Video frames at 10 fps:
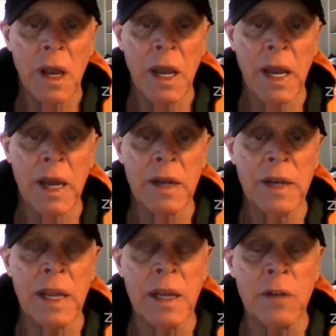
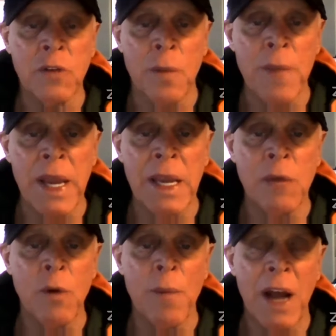And to me, he
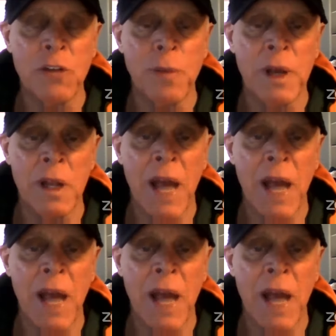reminds me a